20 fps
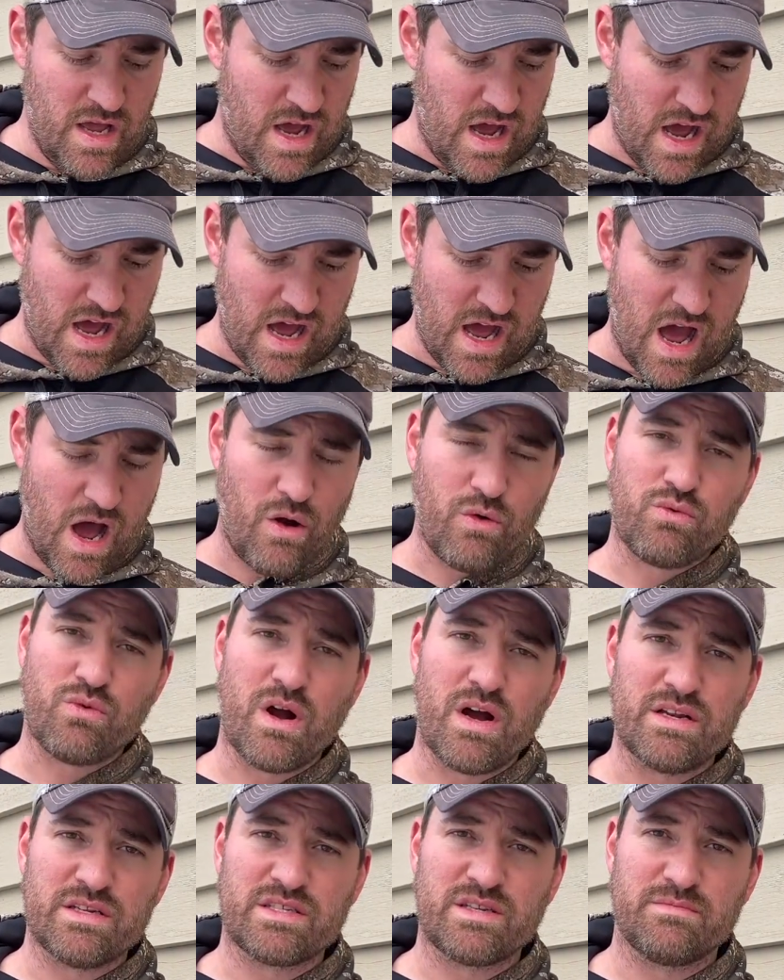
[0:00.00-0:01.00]
I'll
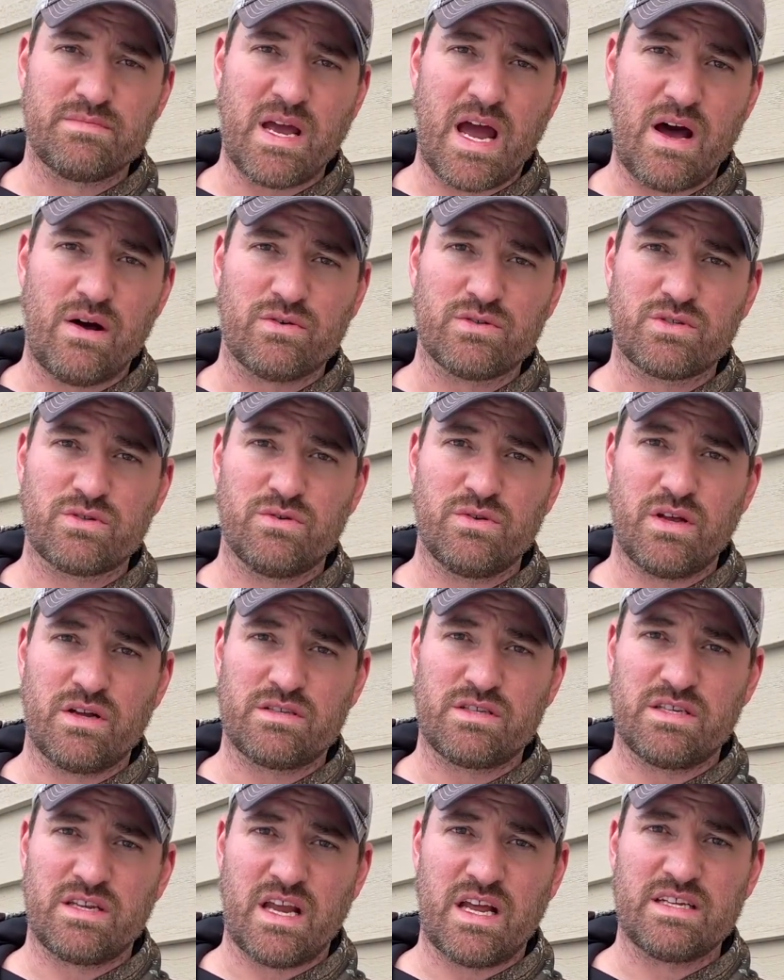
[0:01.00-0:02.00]
run some towels through there
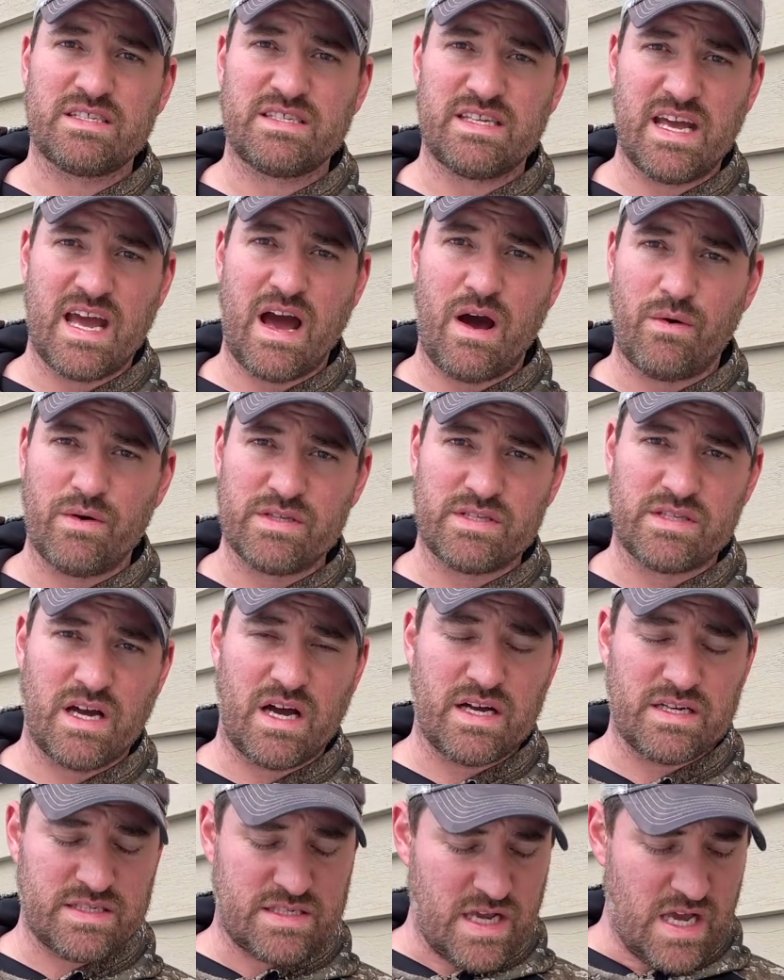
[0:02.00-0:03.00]
today, see how it
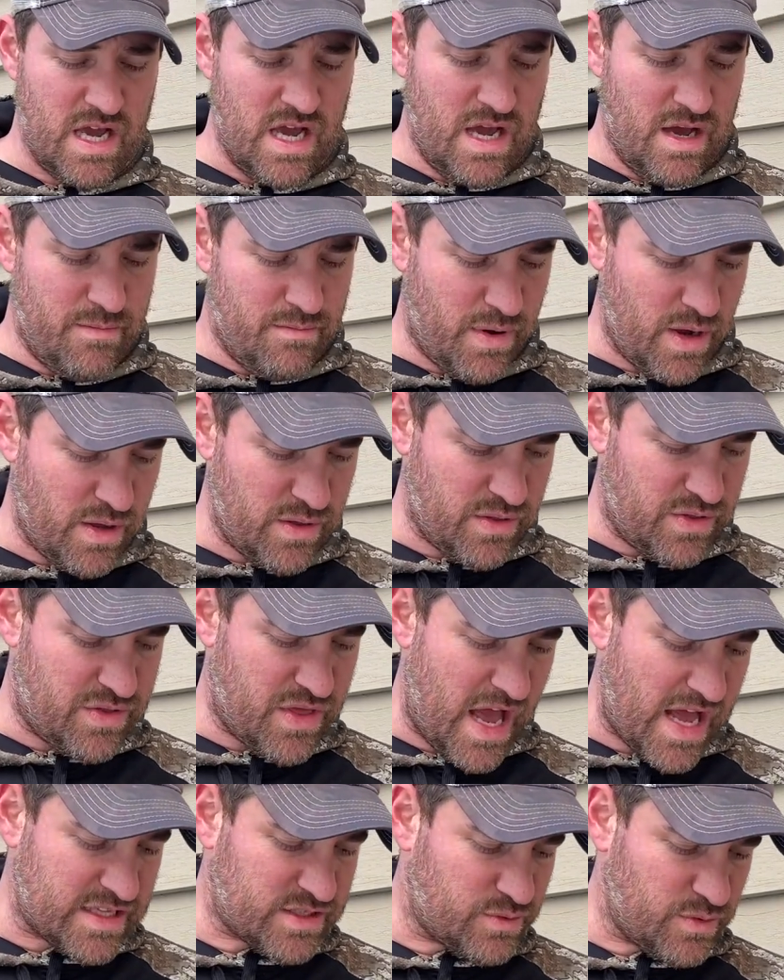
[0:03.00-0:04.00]
does, but
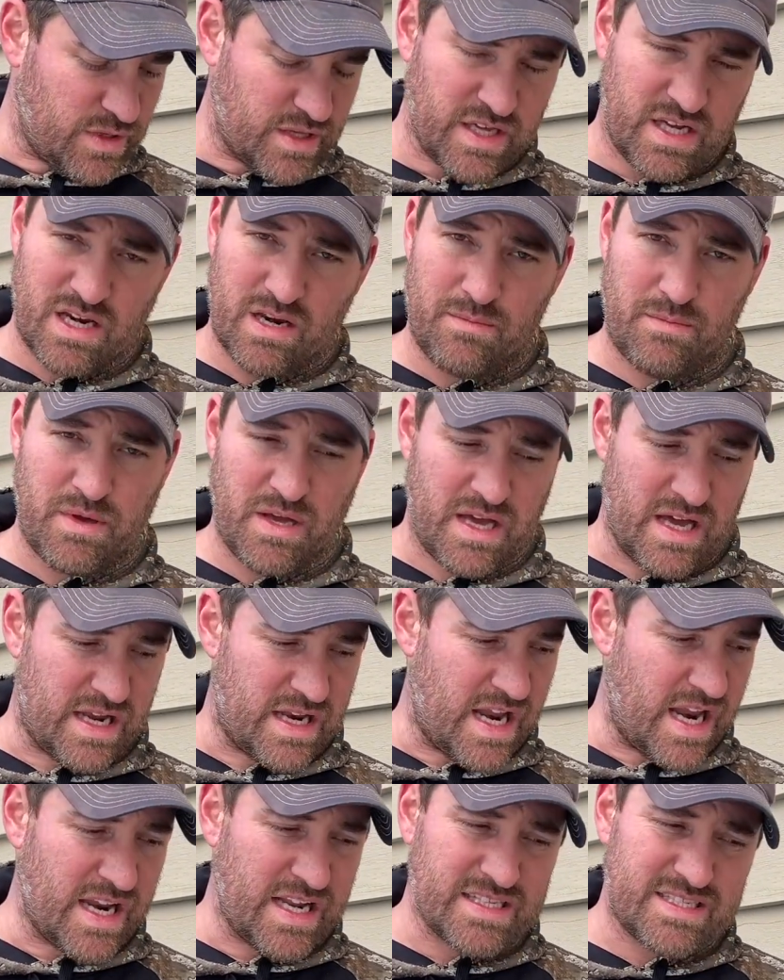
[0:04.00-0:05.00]
that's really gonna be it.
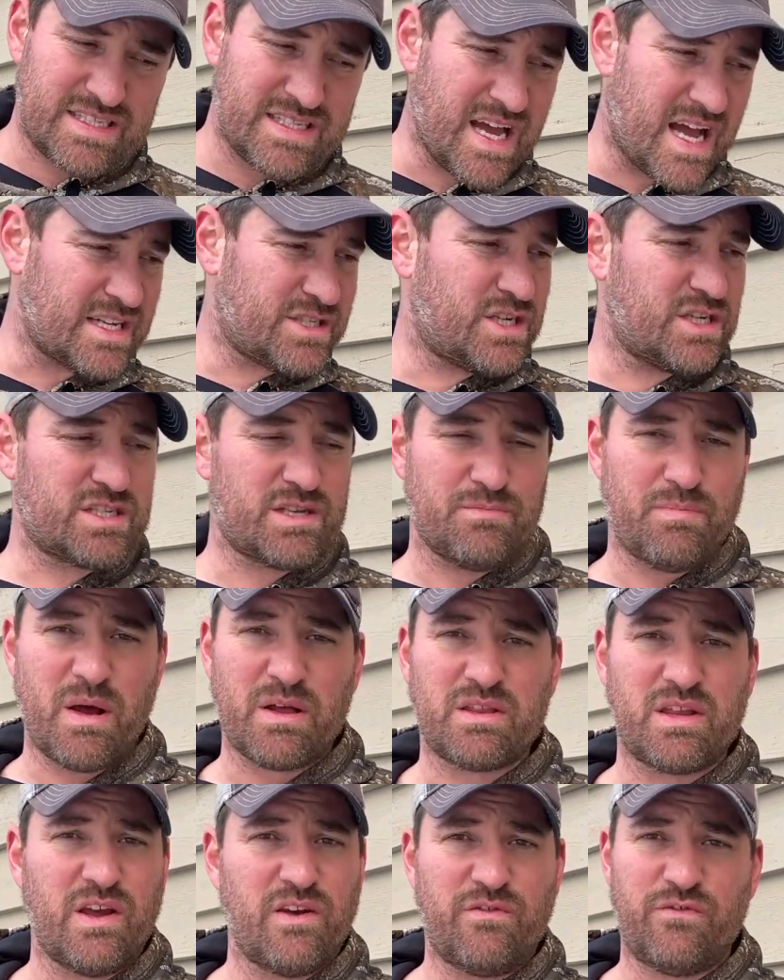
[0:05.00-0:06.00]
And it's not just
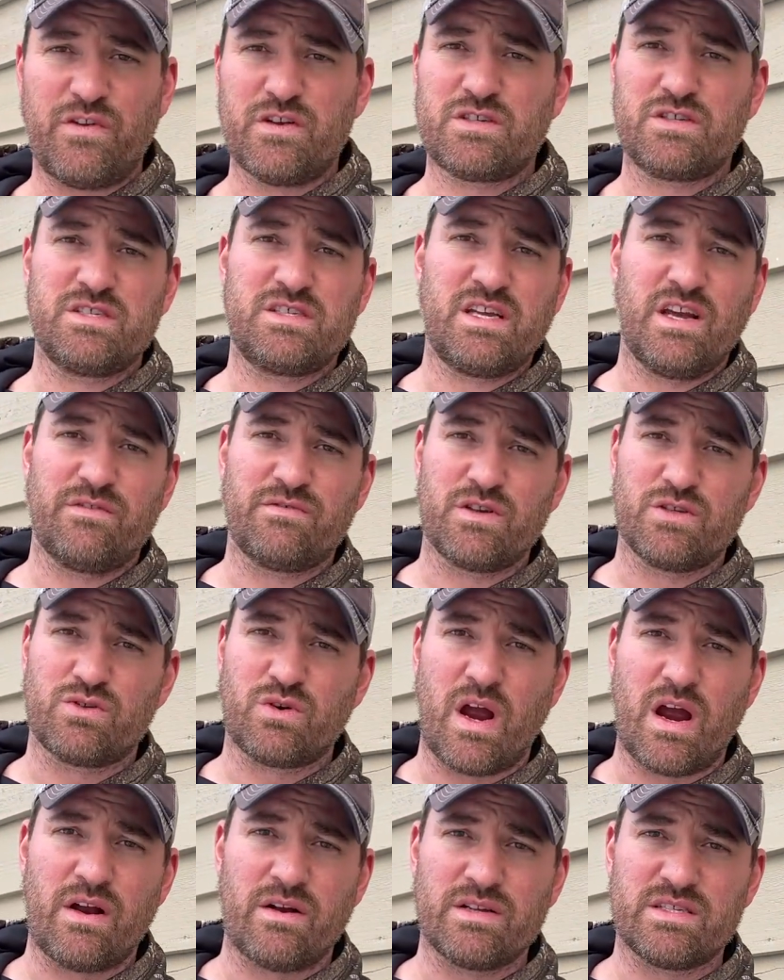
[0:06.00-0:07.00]
about the efficiency of the
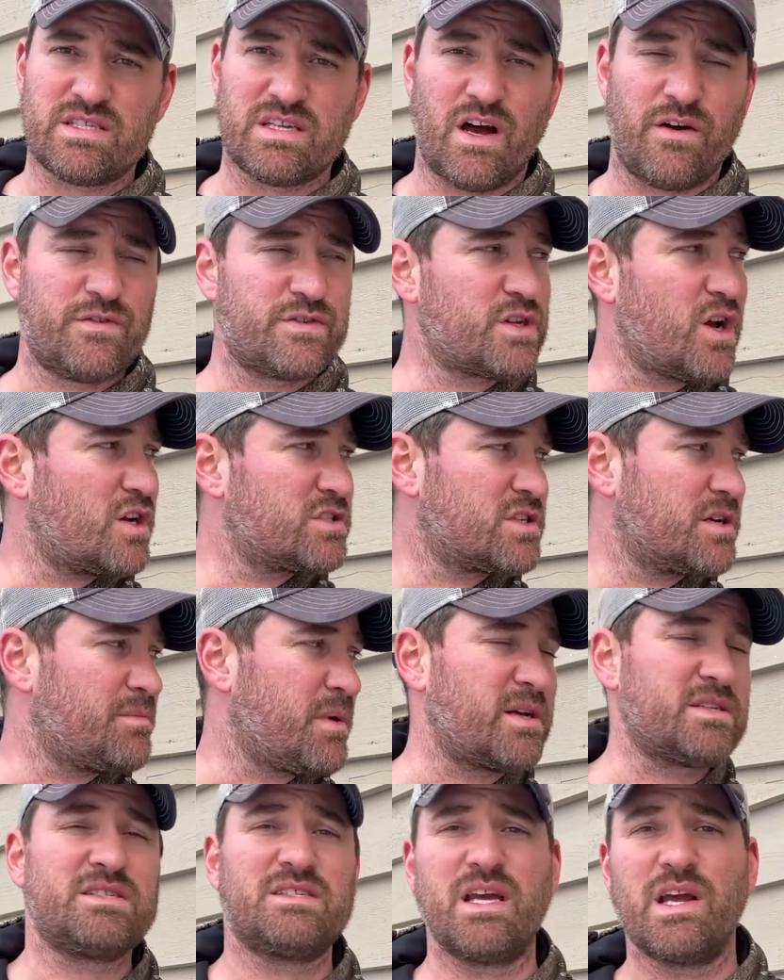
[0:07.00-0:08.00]
dryer itself, it's also
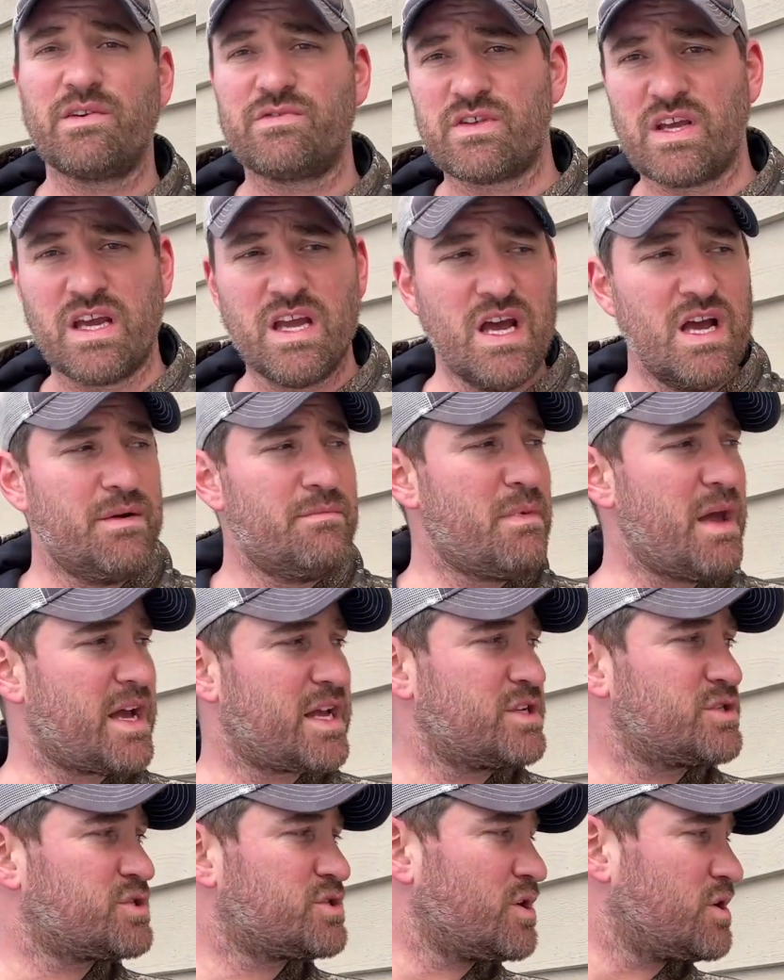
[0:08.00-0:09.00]
about safety,
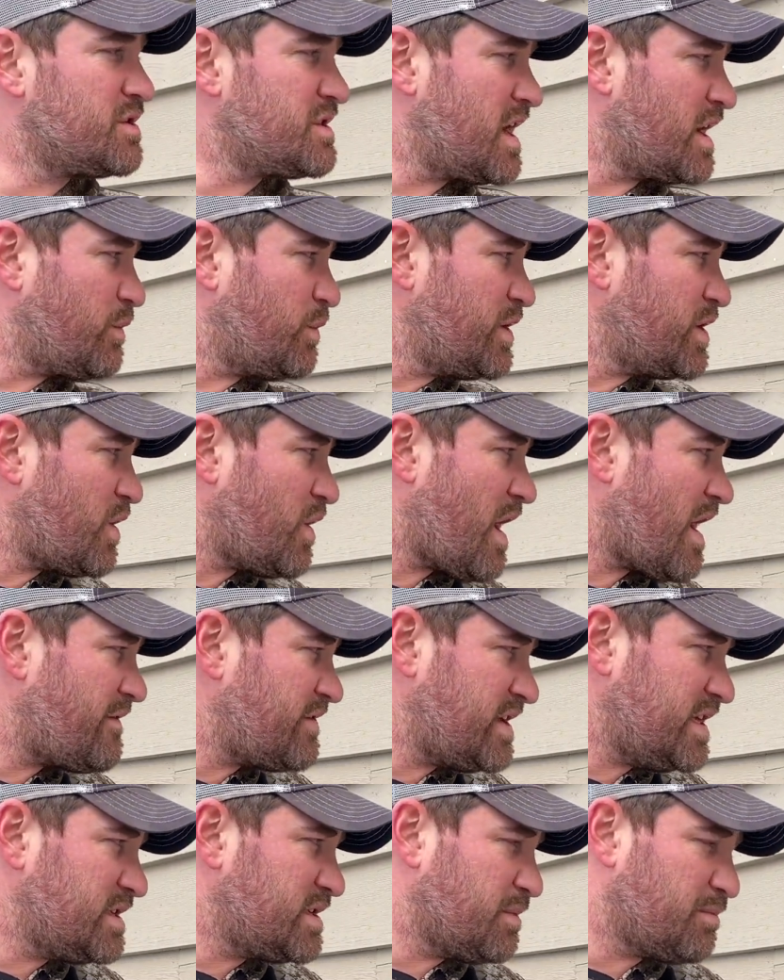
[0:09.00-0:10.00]
making sure that we don't have
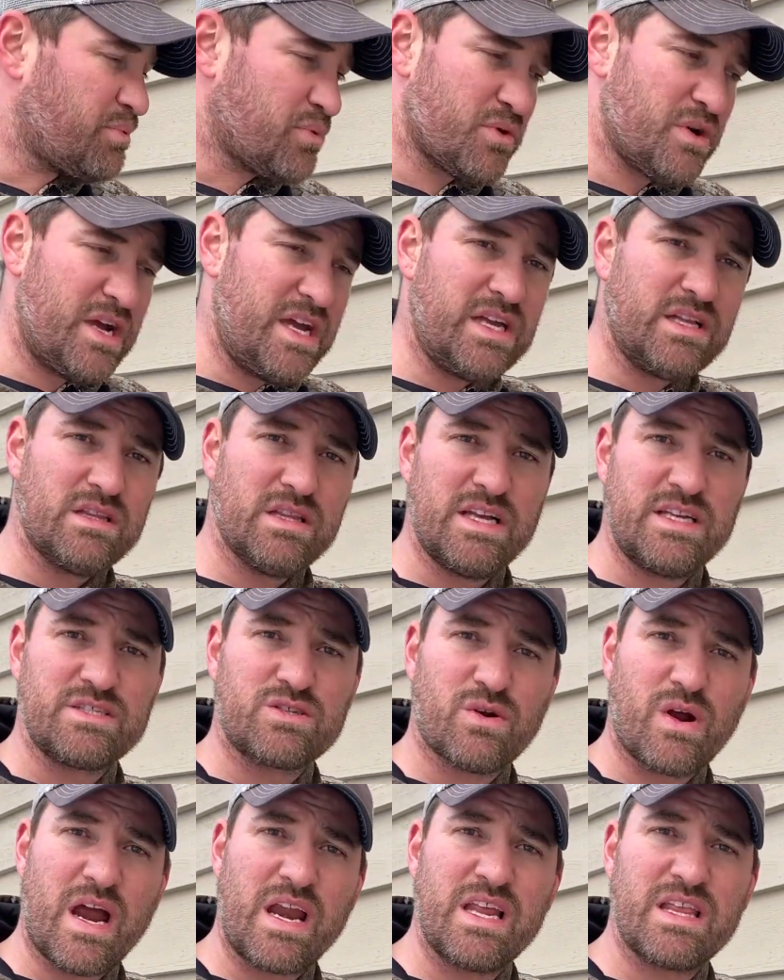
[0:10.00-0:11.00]
any debris, lint,
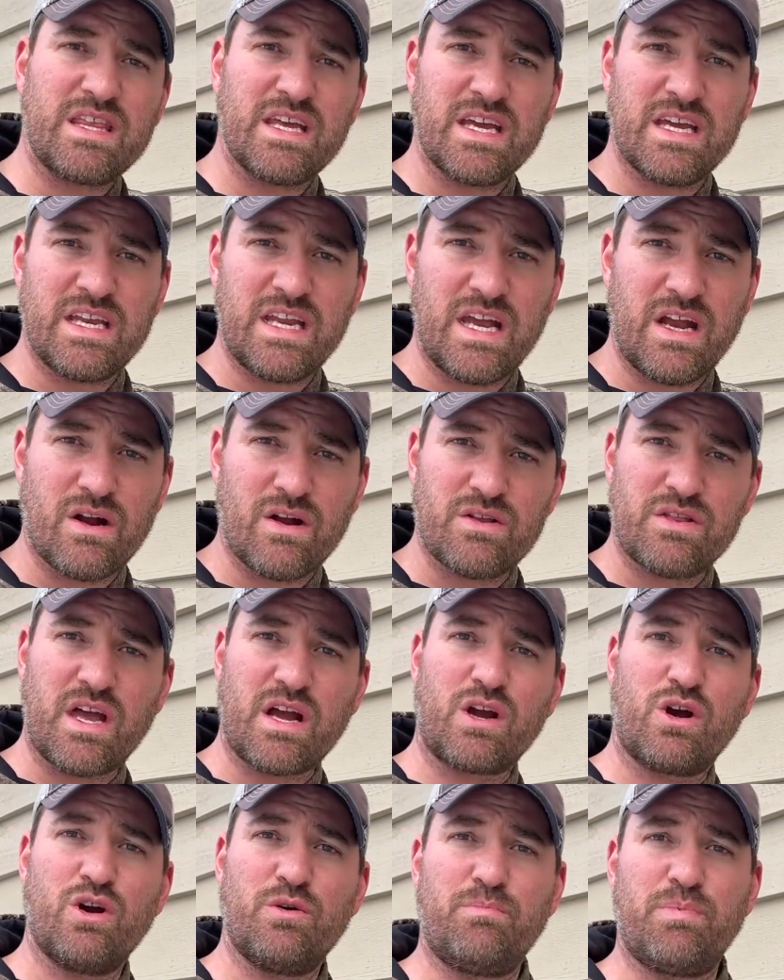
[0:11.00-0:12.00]
or anything in here
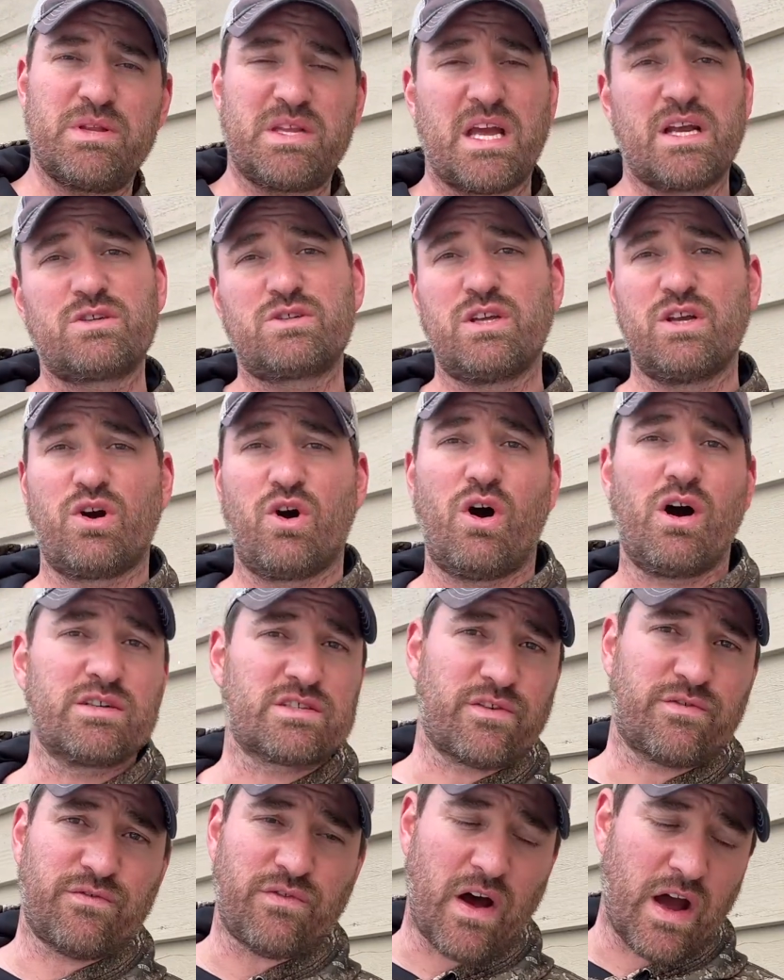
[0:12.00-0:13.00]
that could potentially cause
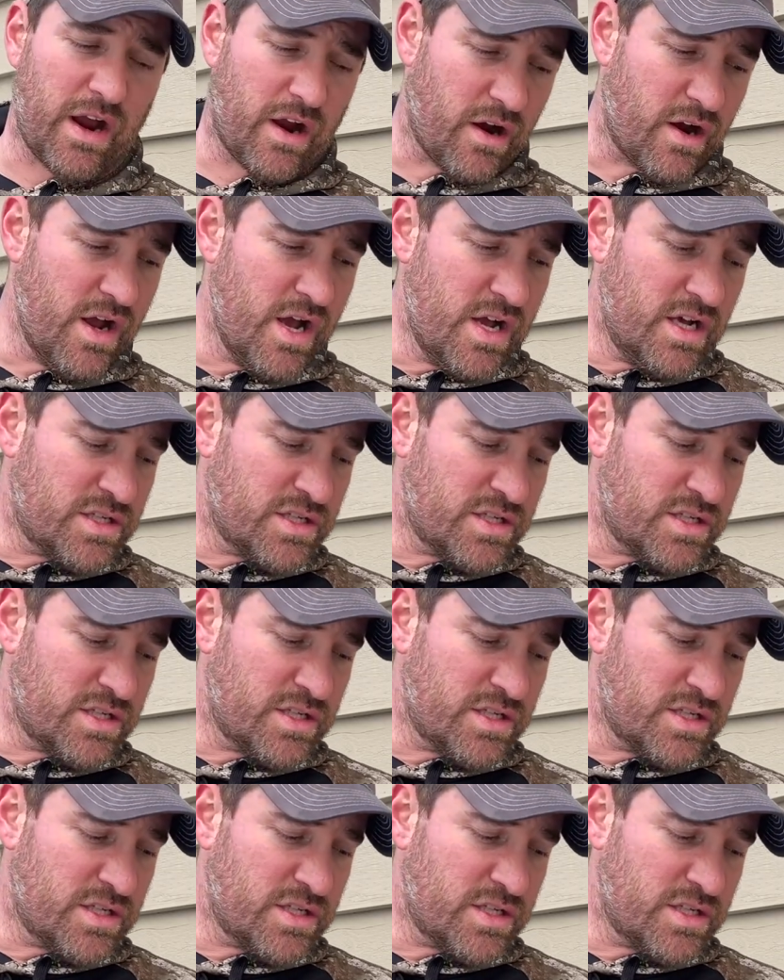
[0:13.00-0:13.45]
a fire.